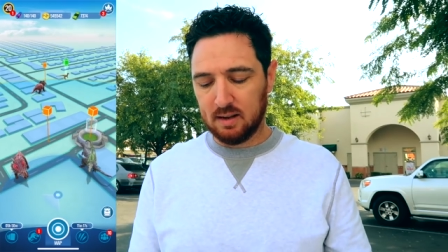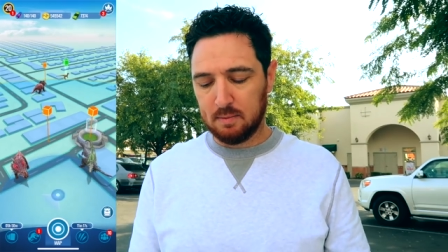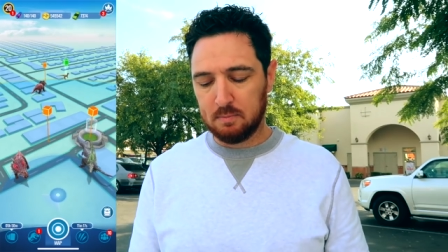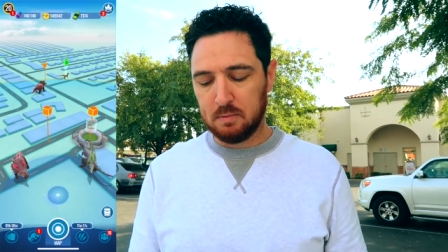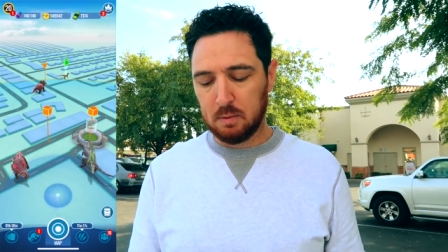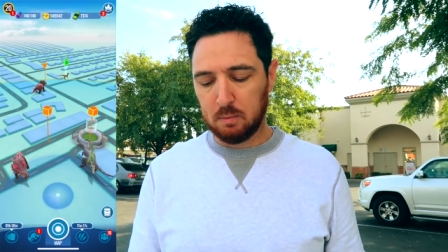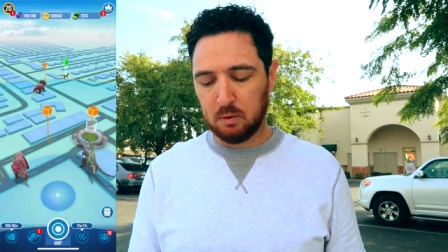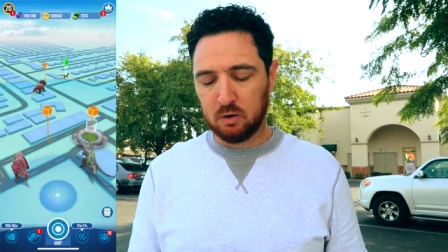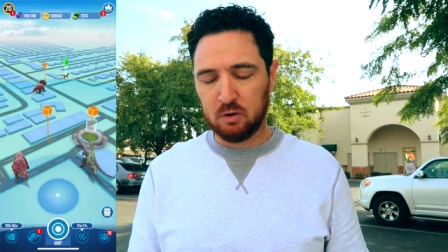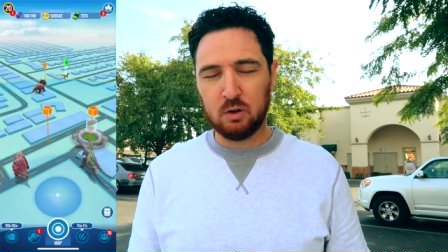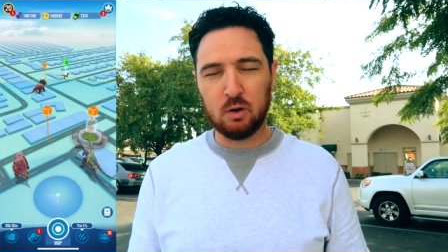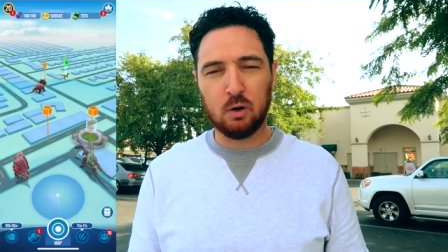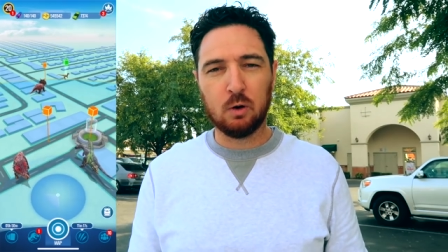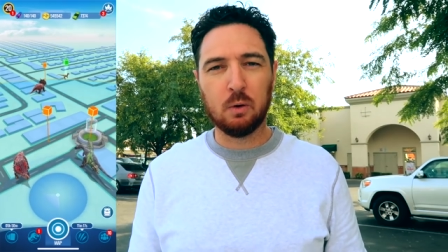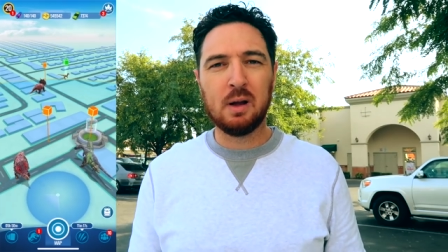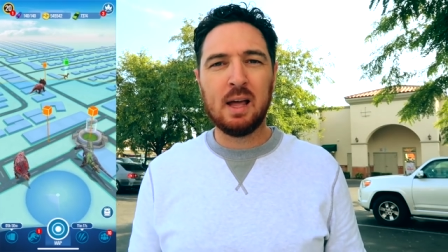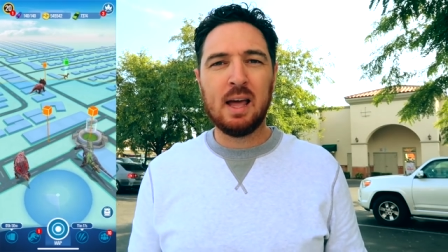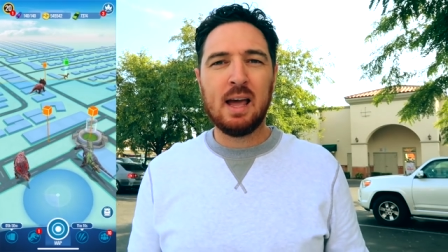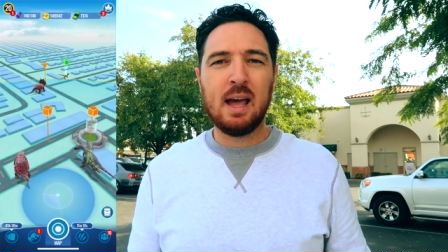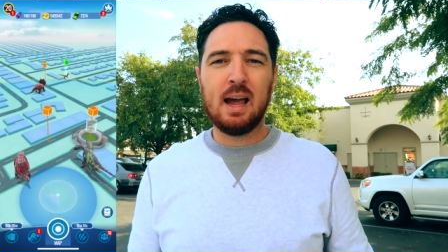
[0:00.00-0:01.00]
tip number
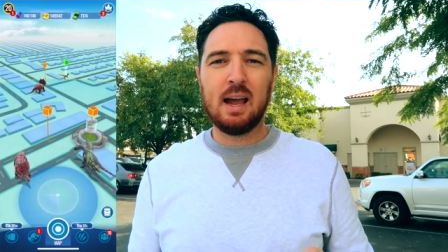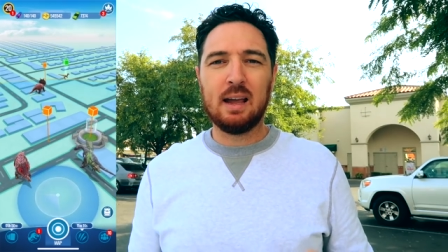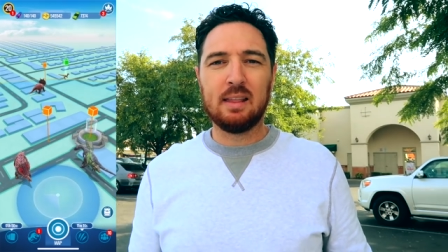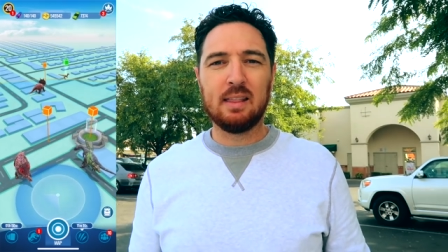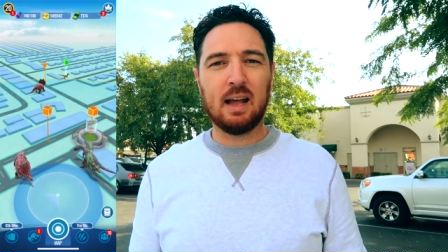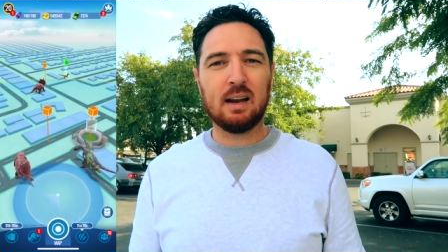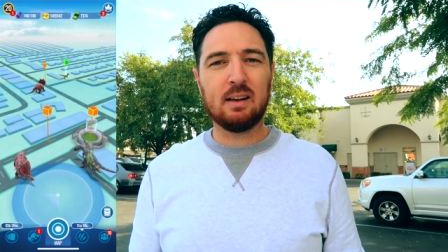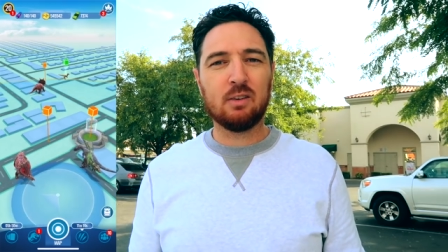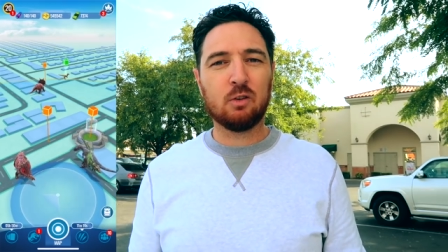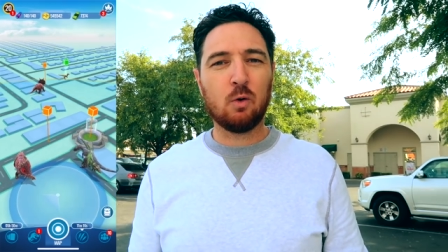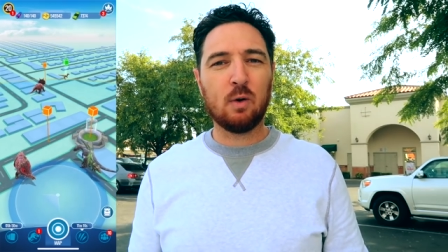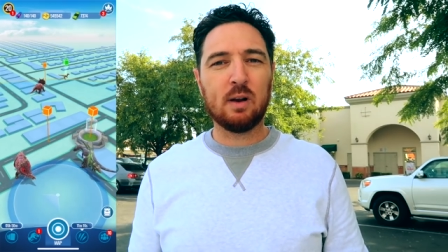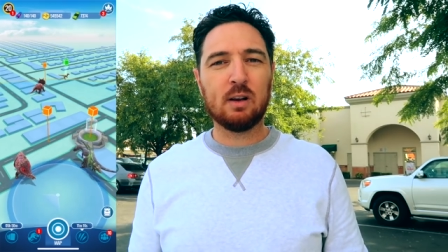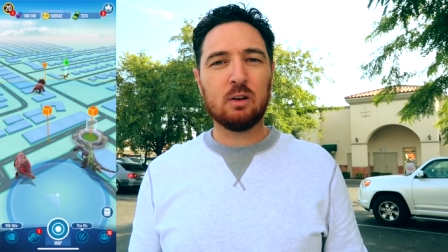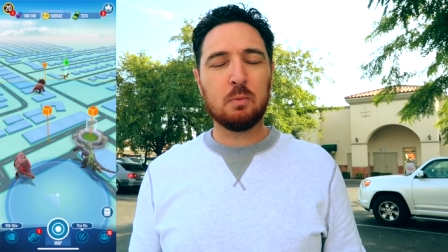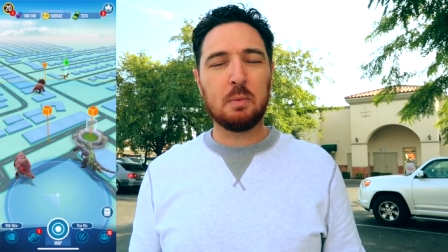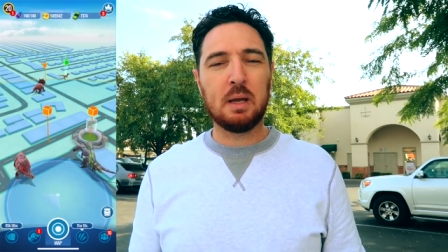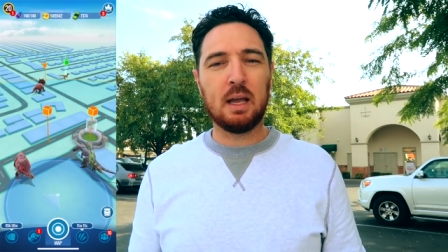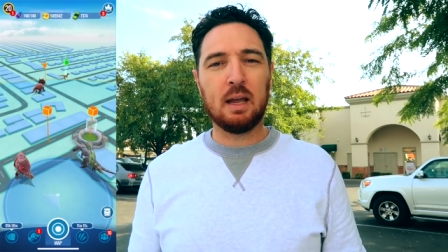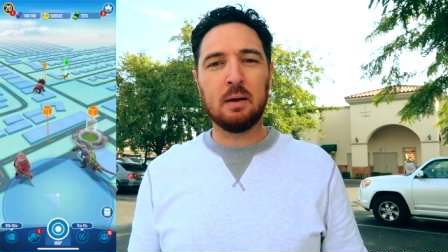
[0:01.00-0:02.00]
2, and that is going
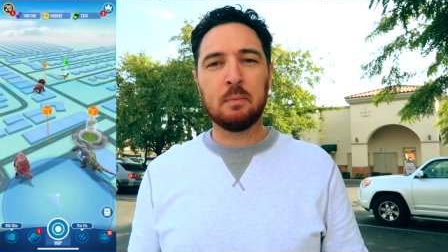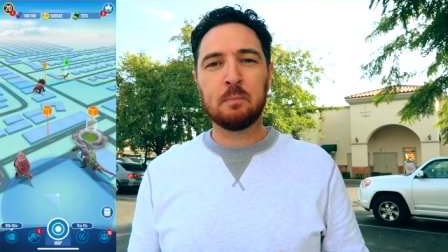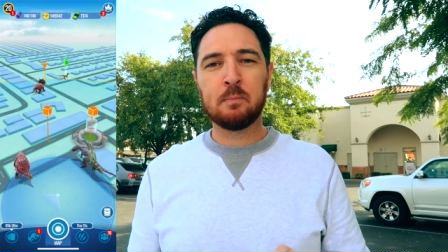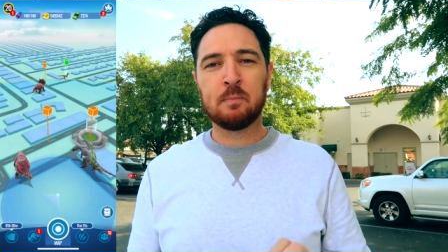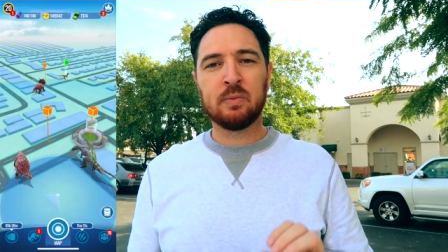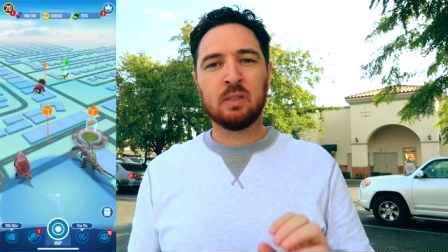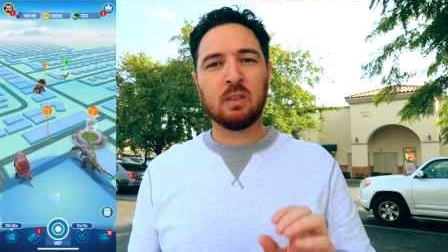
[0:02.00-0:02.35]
to be,